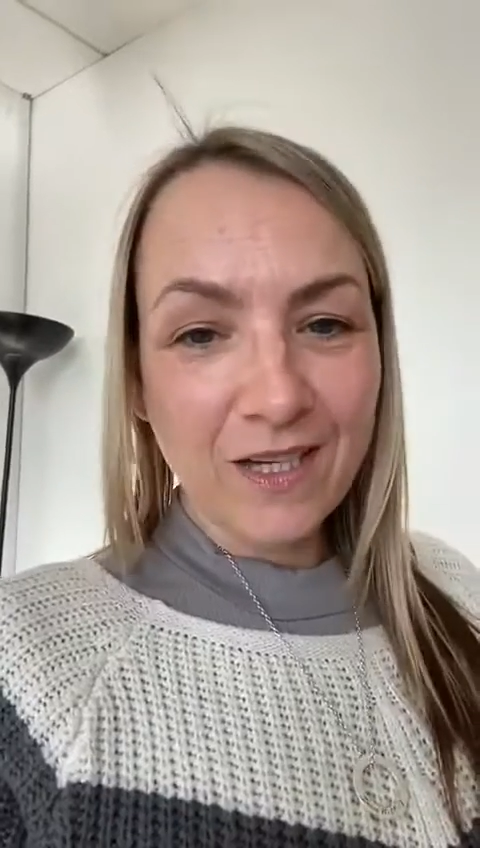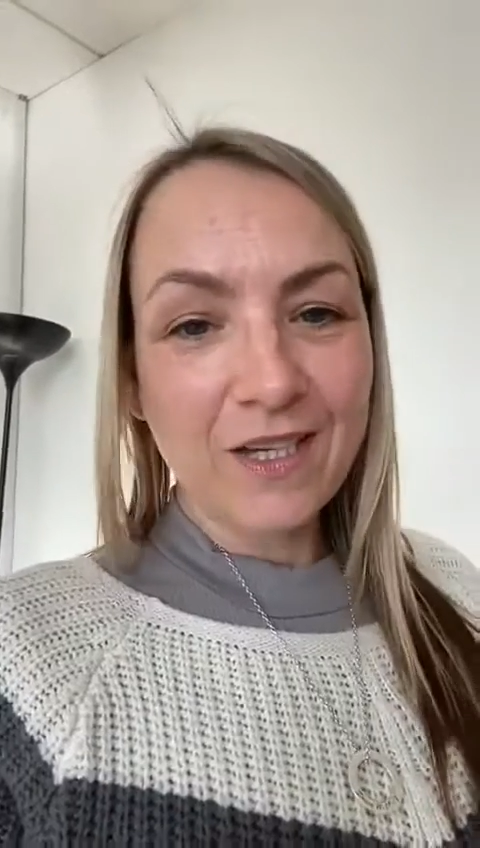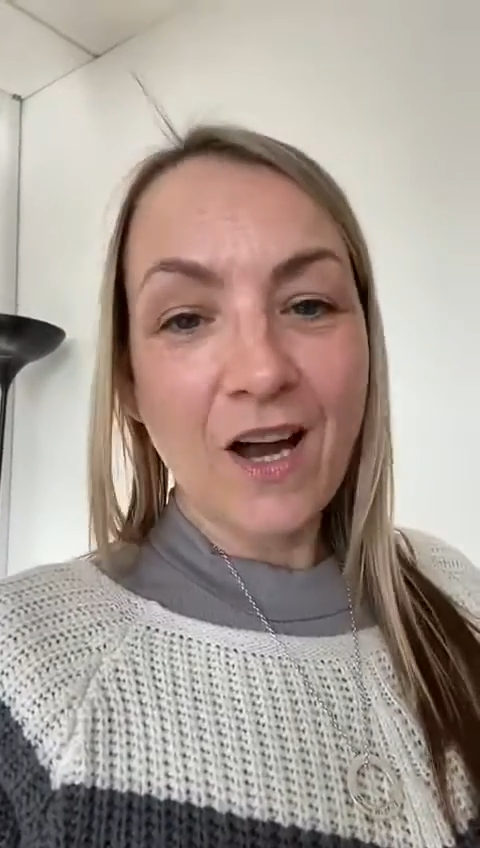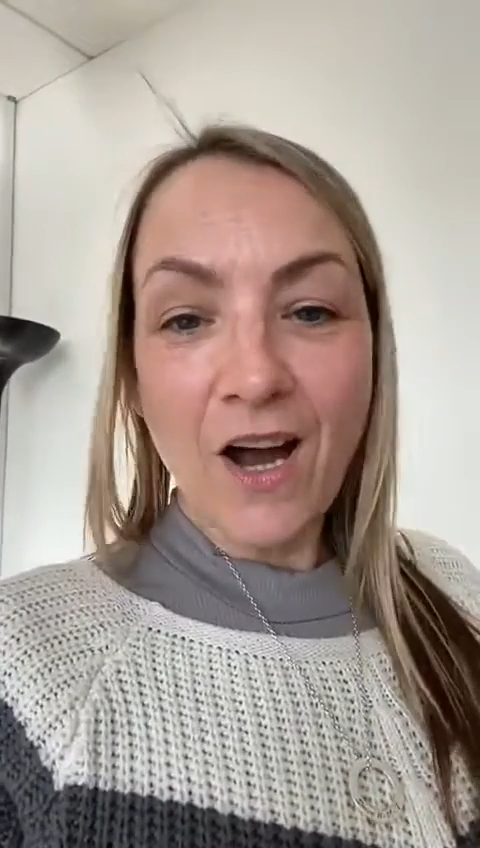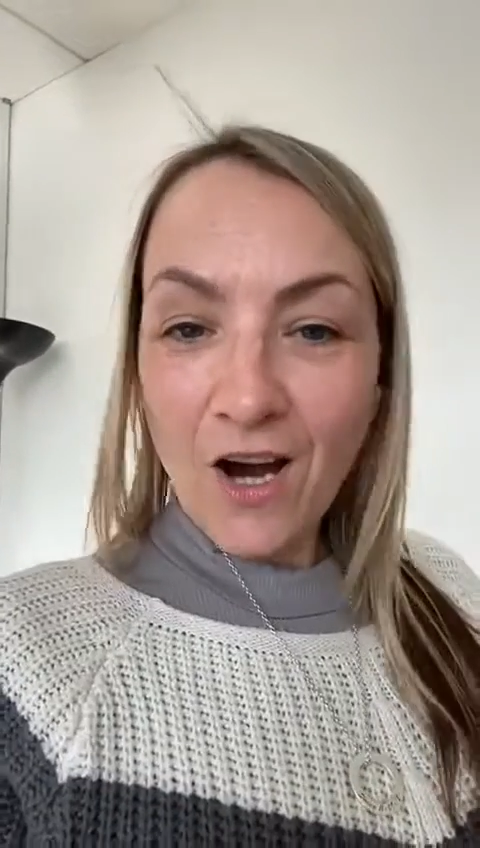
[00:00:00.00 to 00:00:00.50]

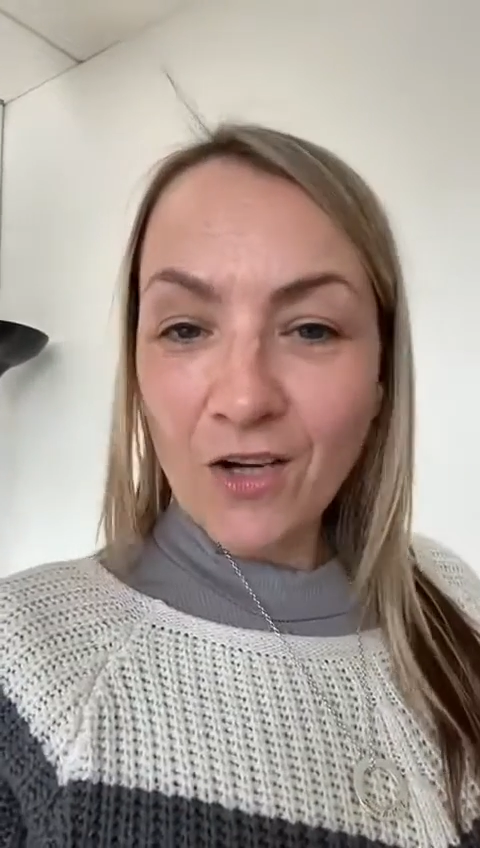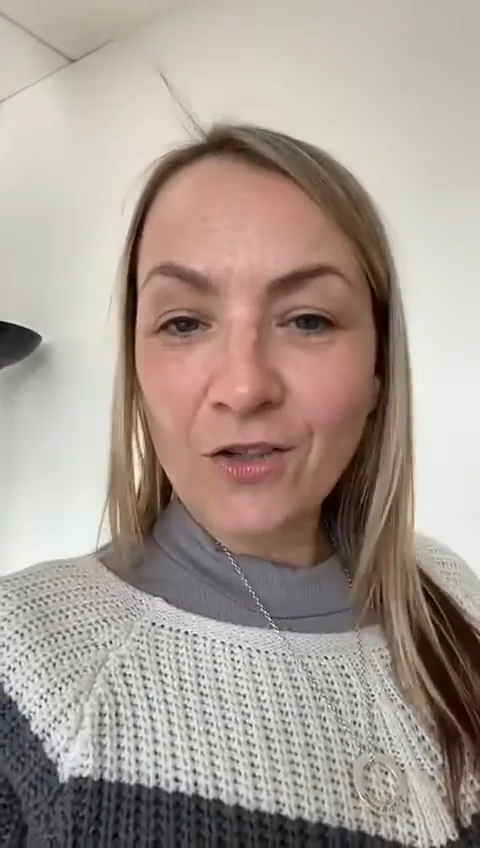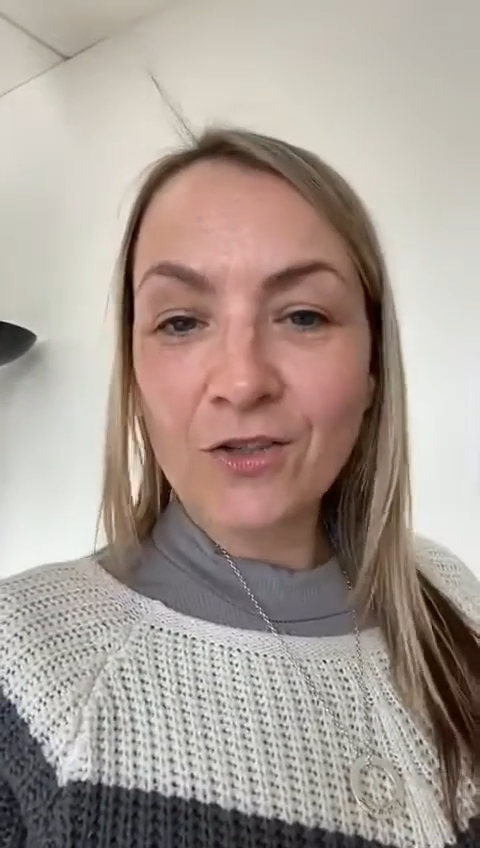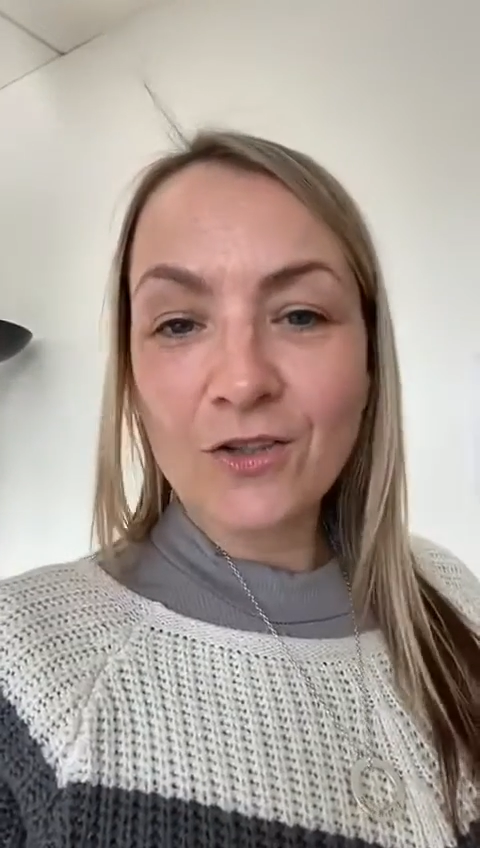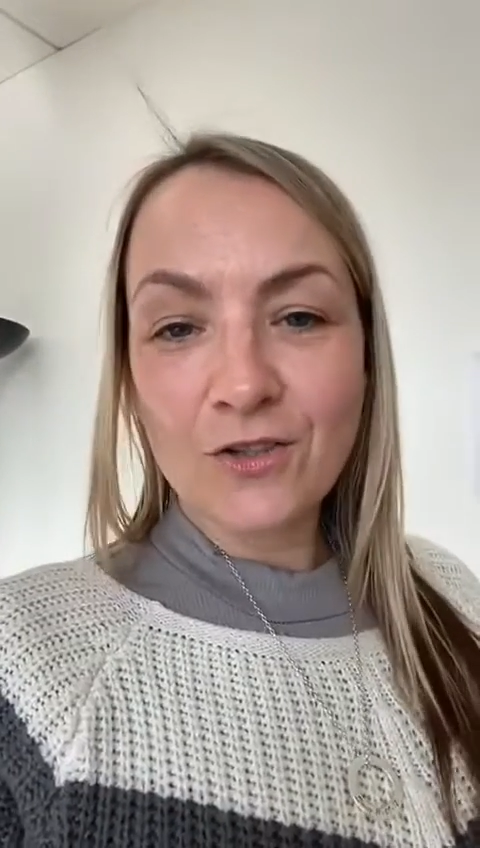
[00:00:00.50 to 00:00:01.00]
You are who
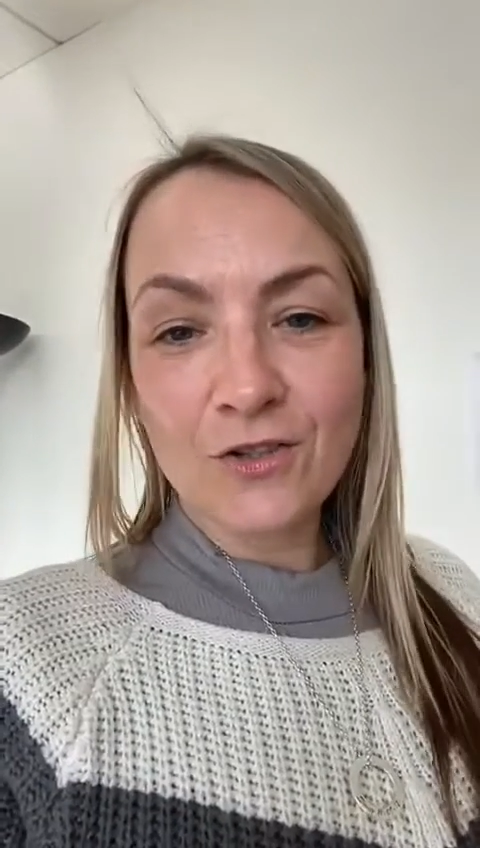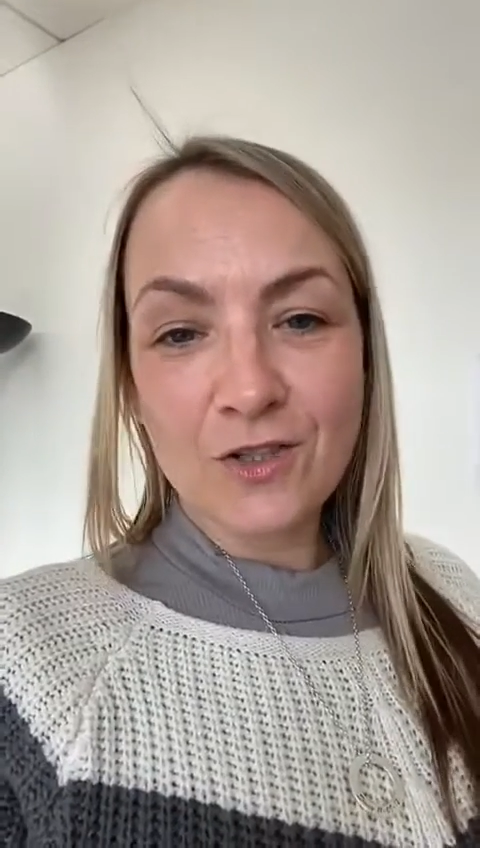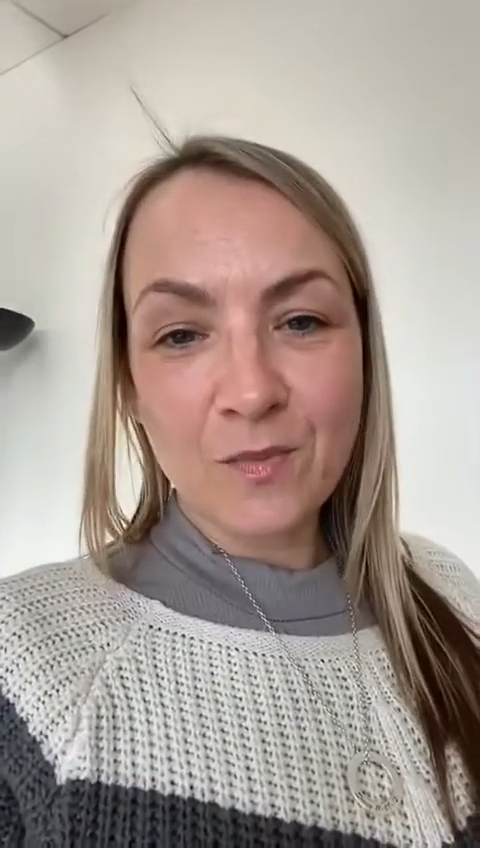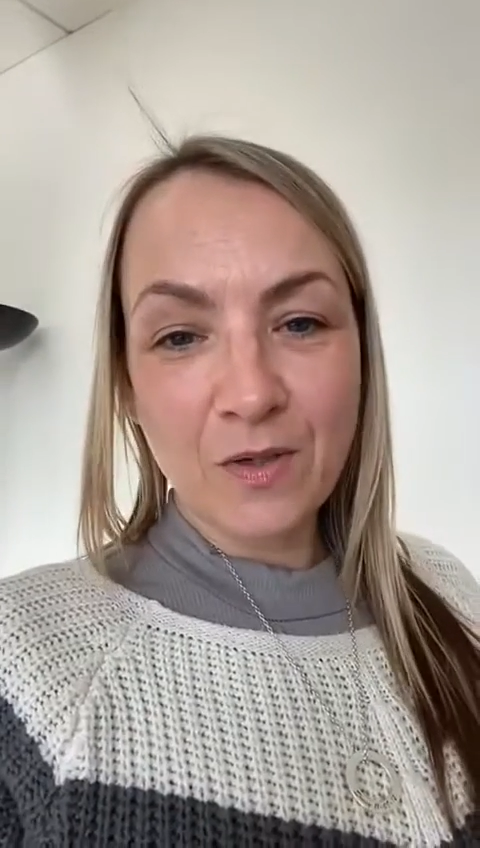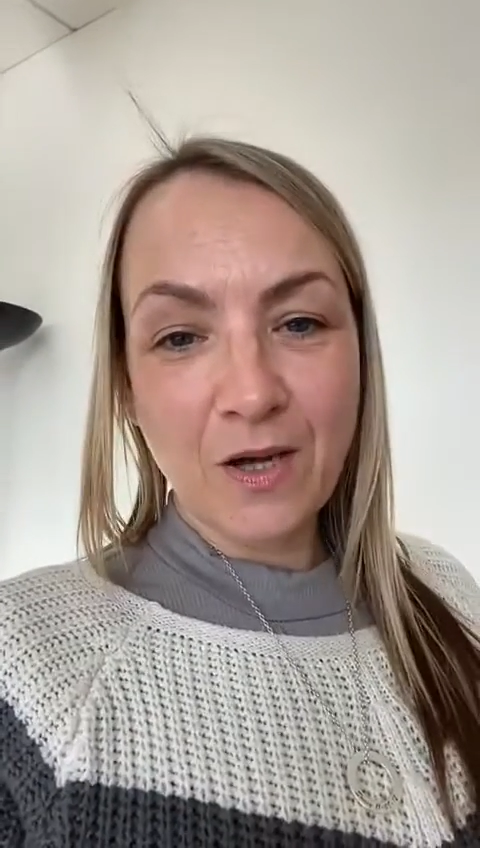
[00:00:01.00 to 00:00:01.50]
you choose
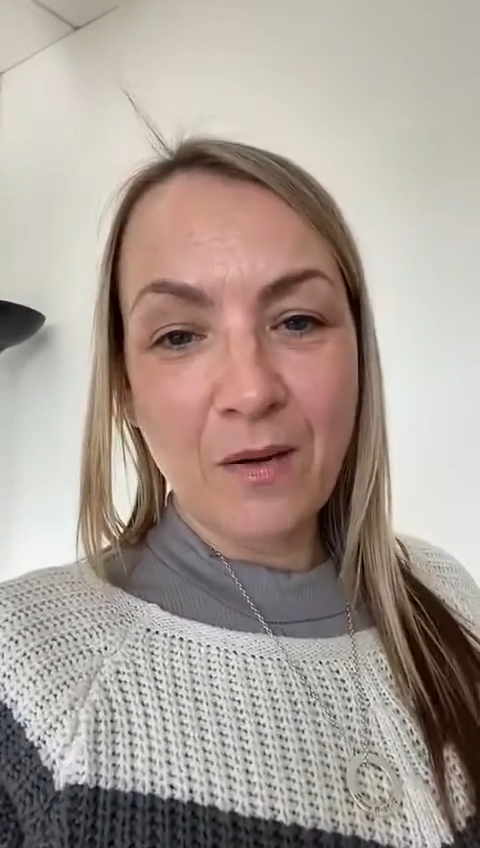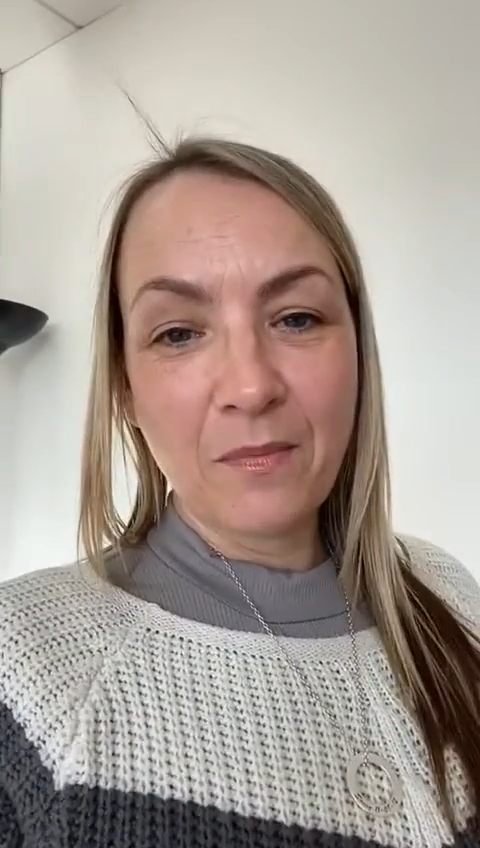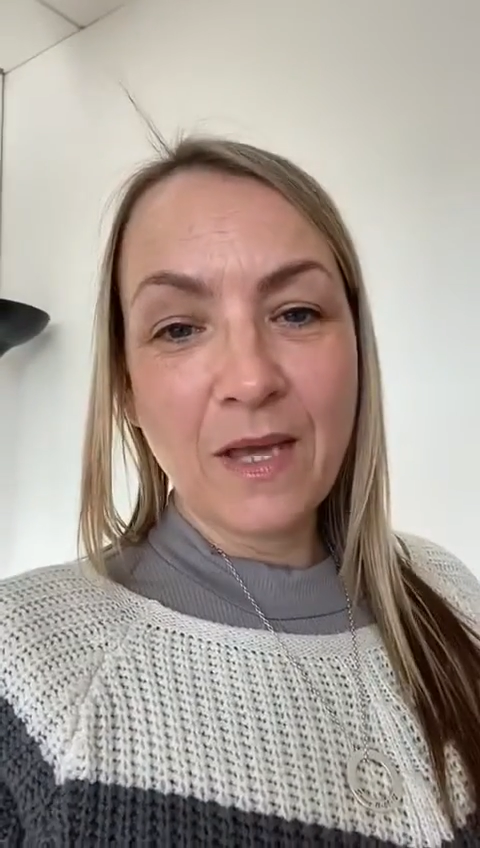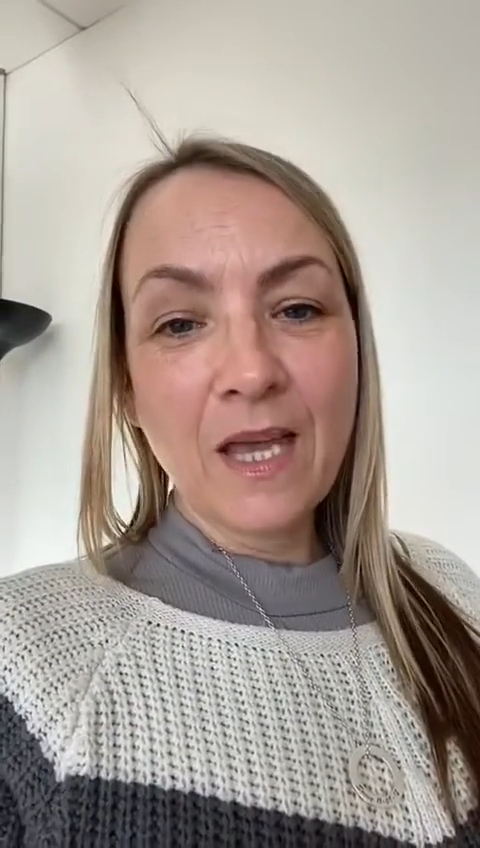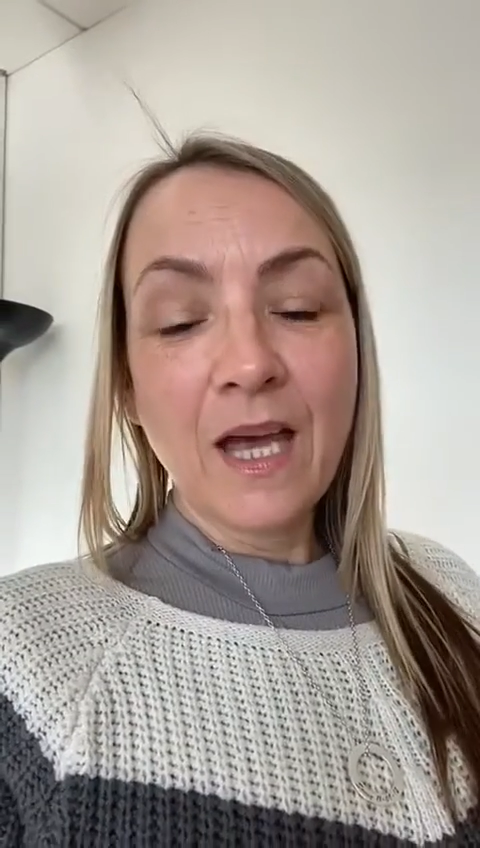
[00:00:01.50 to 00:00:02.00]
to become.